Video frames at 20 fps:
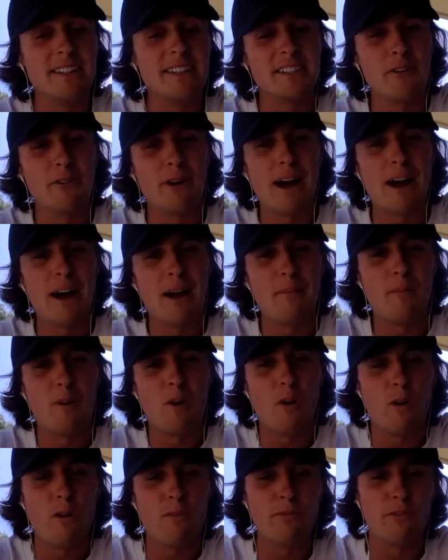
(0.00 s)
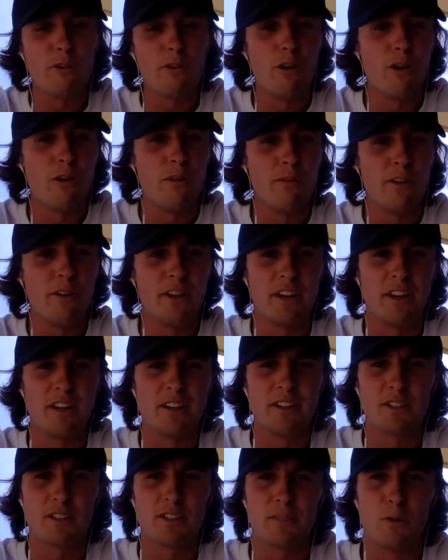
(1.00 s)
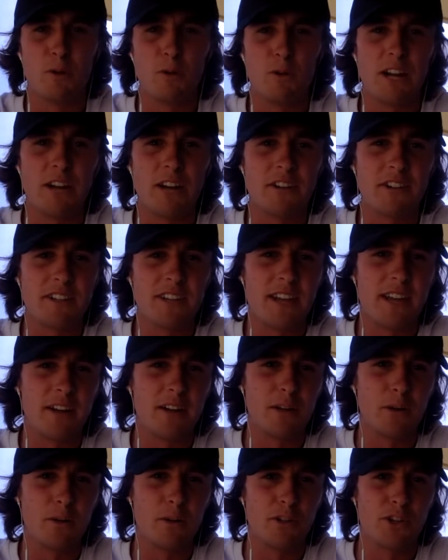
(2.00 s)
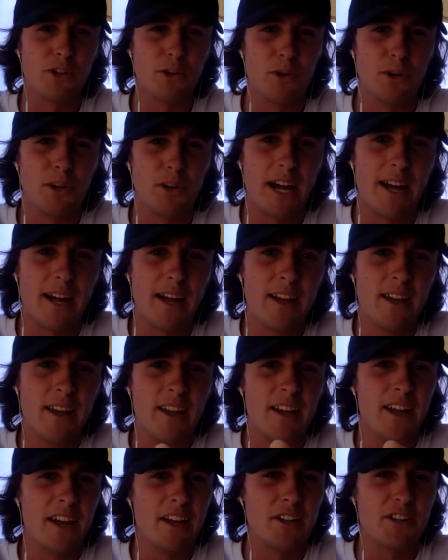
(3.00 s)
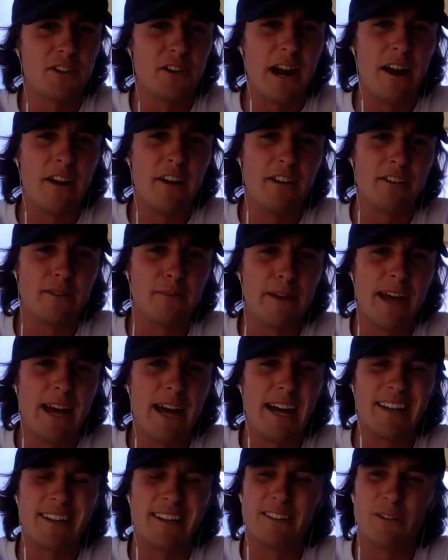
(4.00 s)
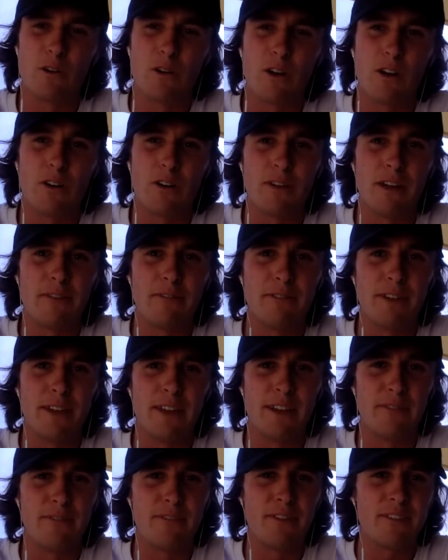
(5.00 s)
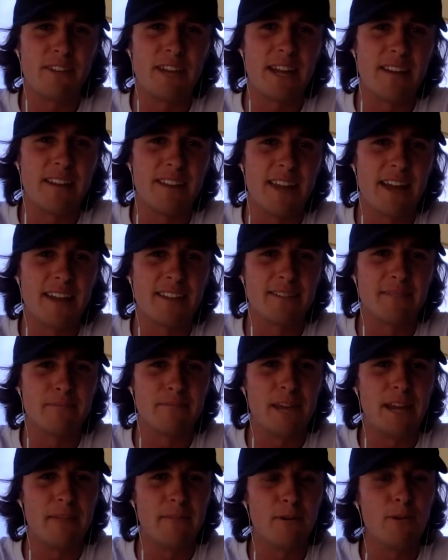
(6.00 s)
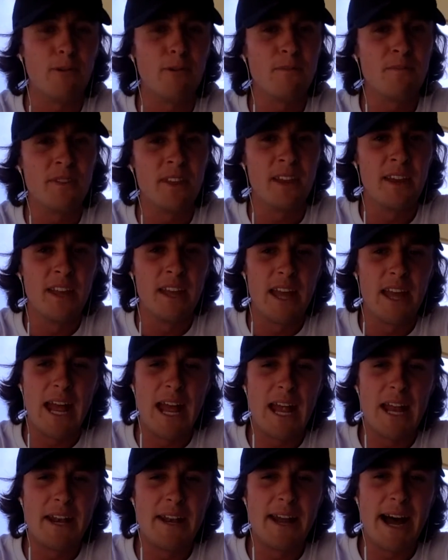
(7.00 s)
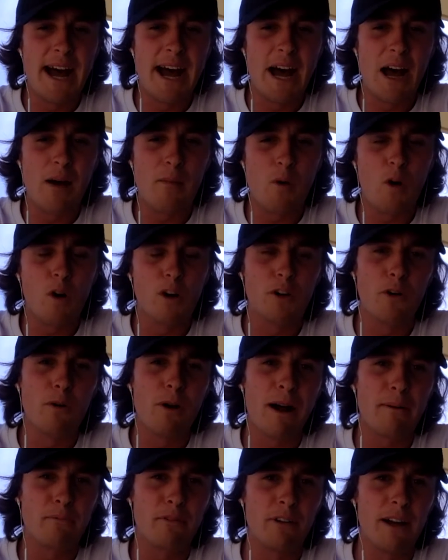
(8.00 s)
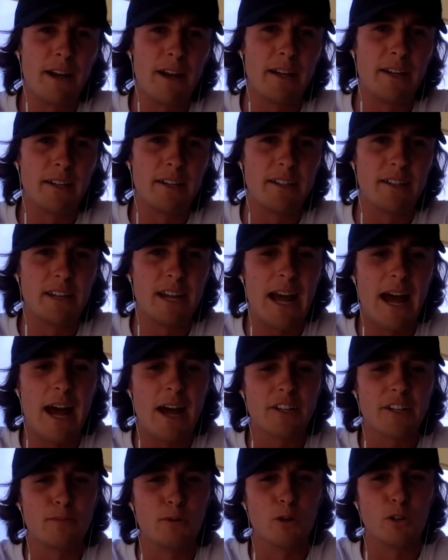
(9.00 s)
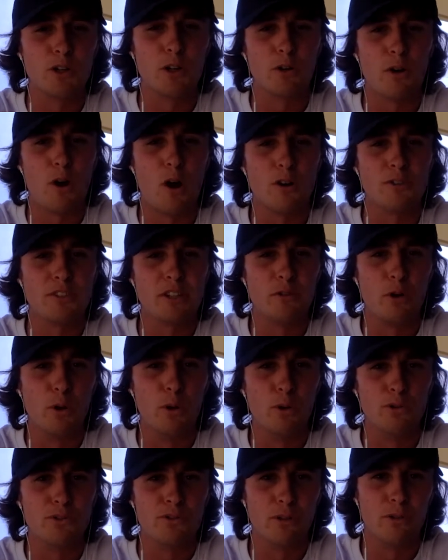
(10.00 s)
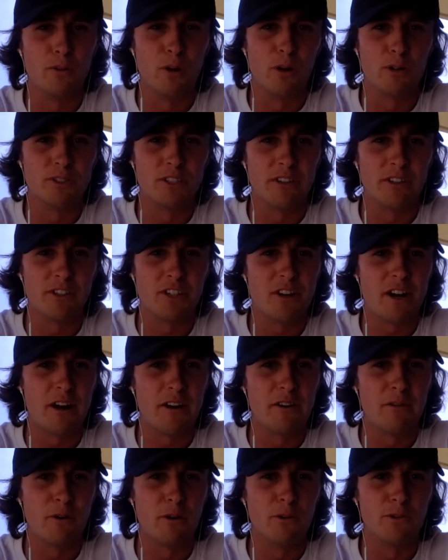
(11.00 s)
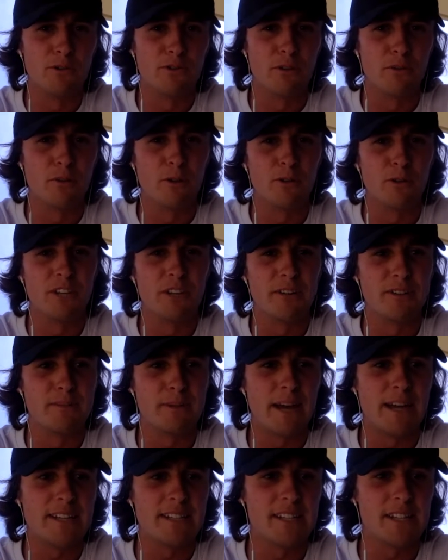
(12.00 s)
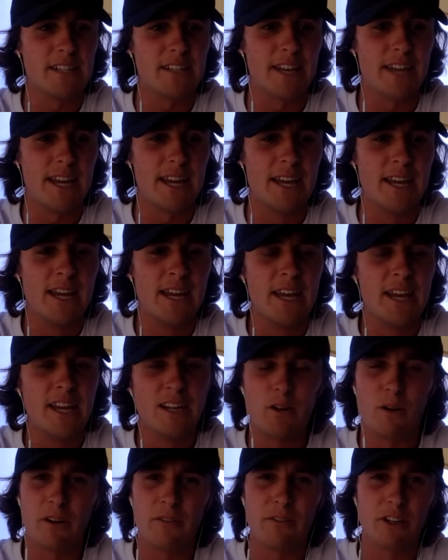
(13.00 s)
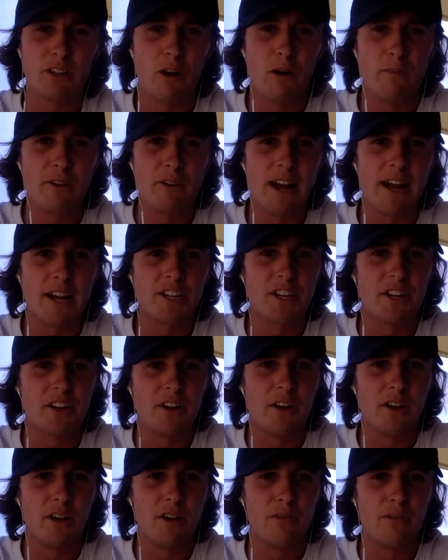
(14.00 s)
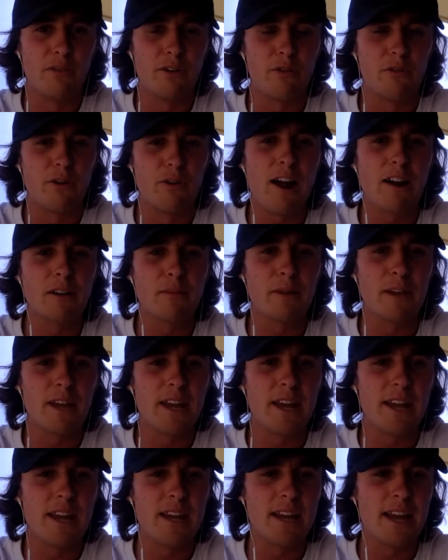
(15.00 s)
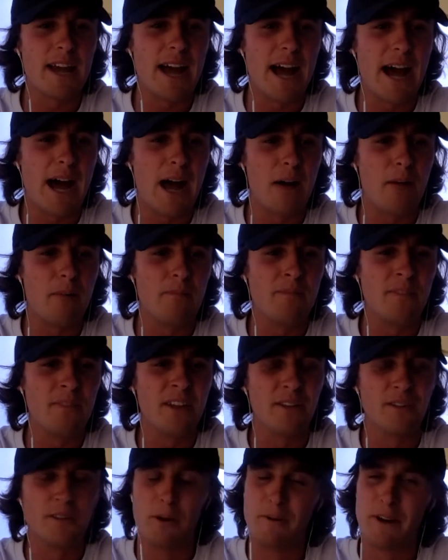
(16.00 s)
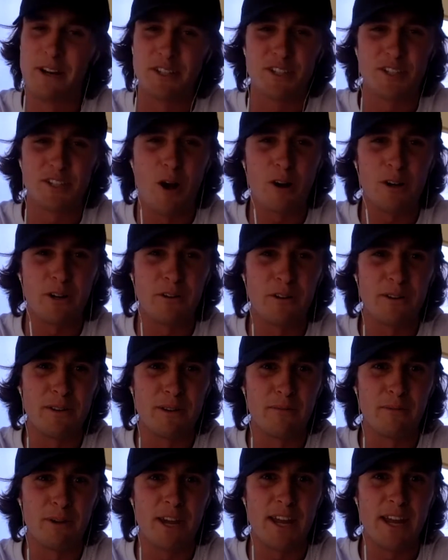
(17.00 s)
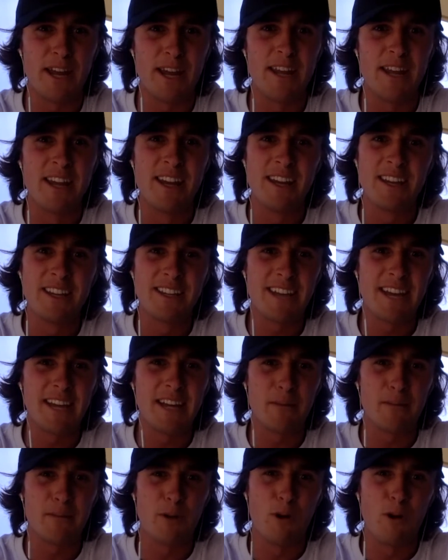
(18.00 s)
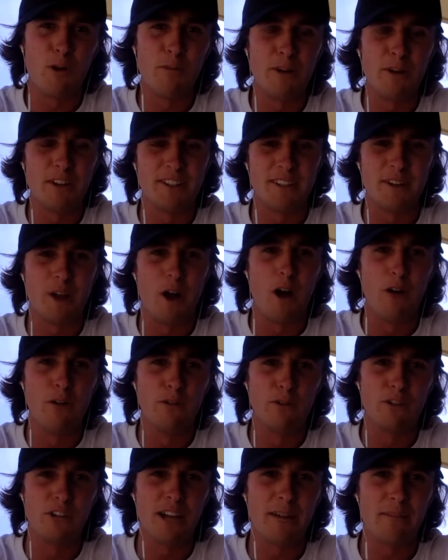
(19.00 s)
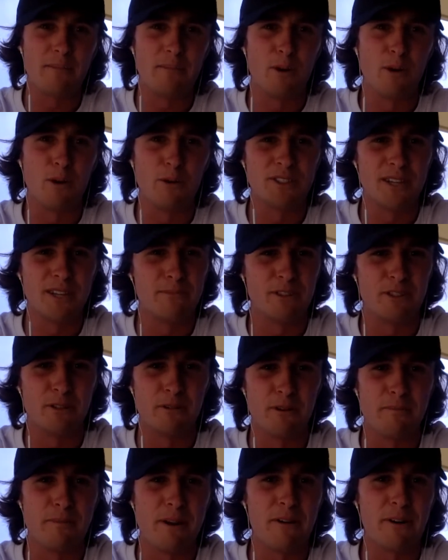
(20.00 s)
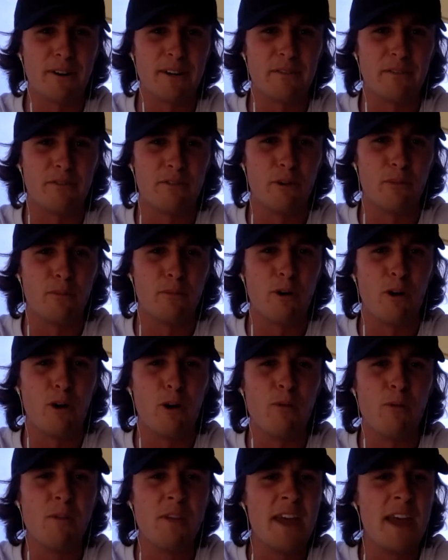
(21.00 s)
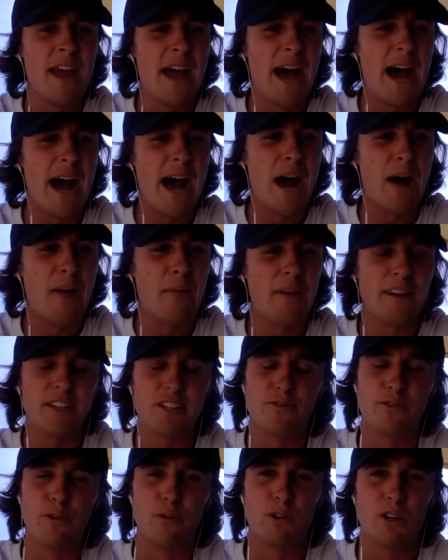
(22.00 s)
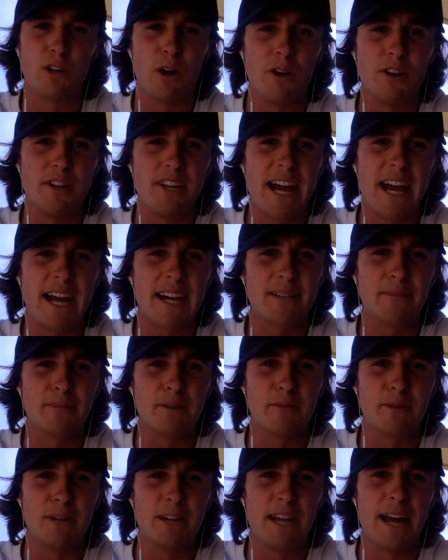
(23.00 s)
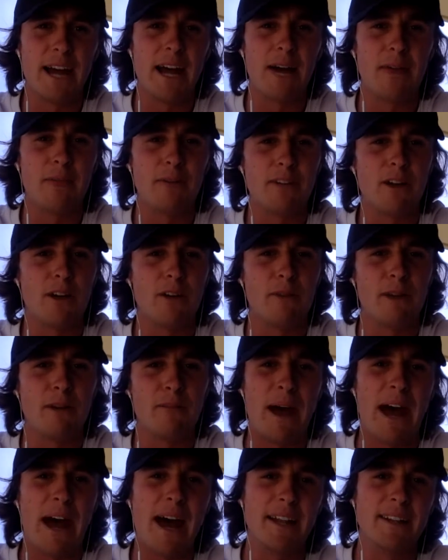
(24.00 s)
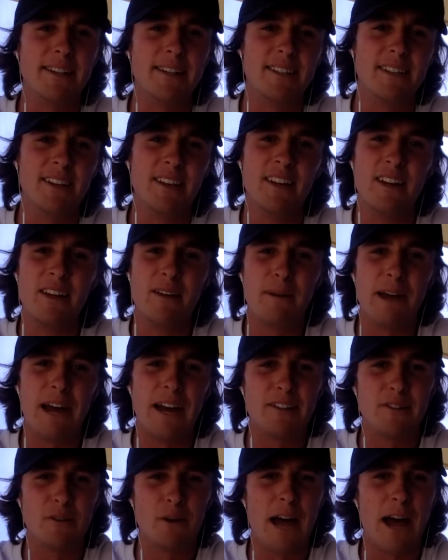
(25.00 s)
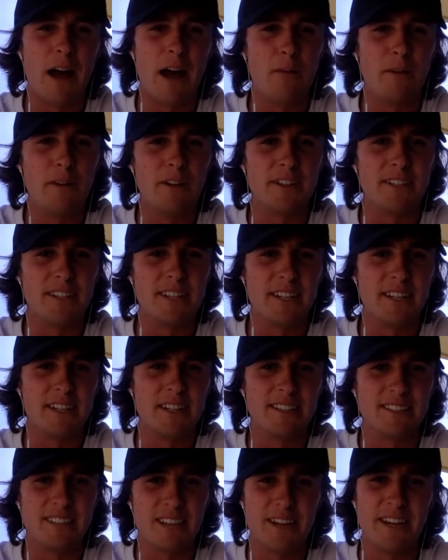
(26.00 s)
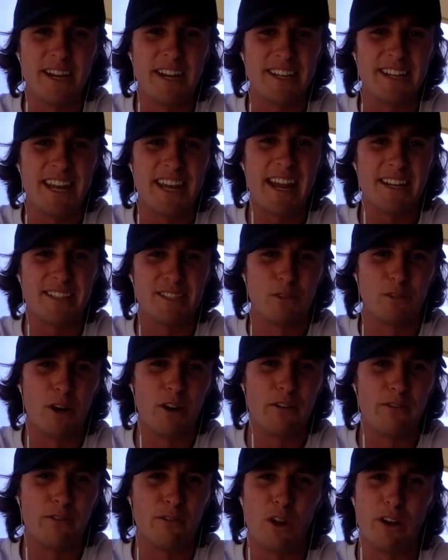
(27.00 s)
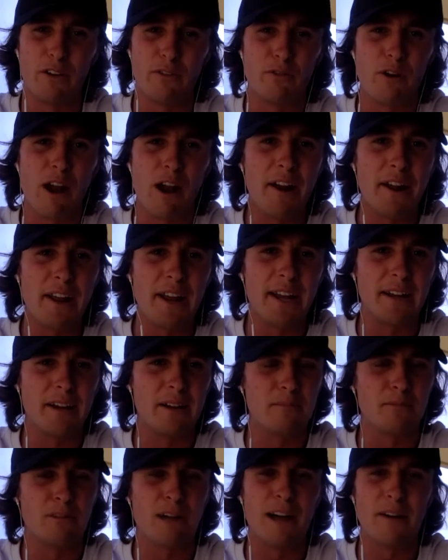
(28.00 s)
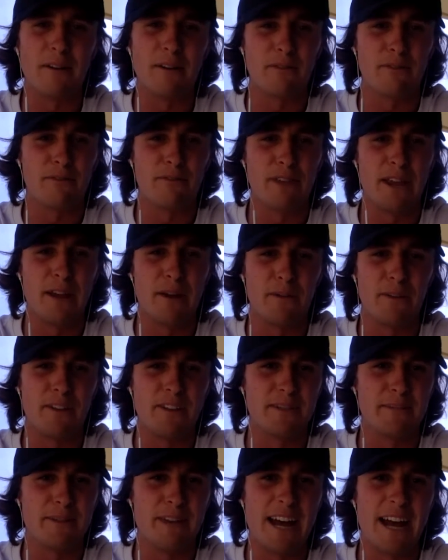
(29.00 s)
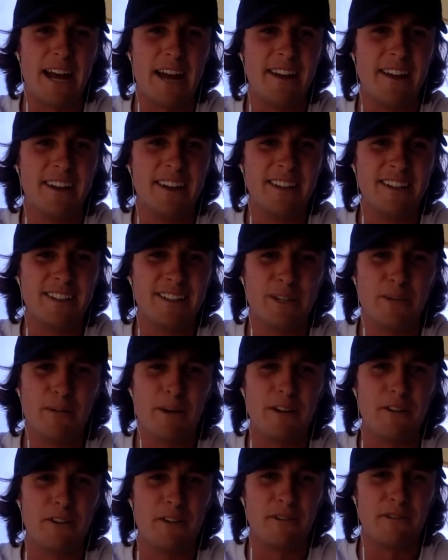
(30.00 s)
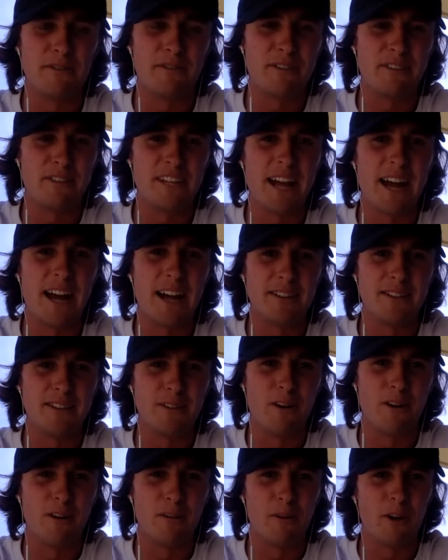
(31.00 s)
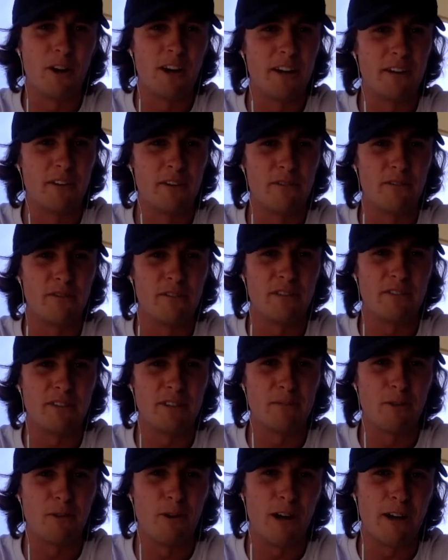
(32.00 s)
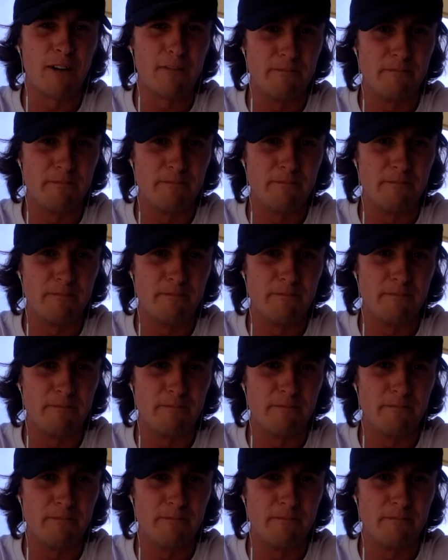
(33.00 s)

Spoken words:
So I'm from a small country town called Echuca in Australia. It's about roughly 15,000 people. And I grew up playing a sport called Aussie rules football, so Australian rules football. So it's basically kind of a combination of rugby, a little bit of soccer in that we kick a ball, but it's an oval-shaped ball similar to an American football. And it's full contact, but we don't wear pads or helmets. And so, yeah, it's a lot of running and played on a field that's about 250 yards long by 150 wide.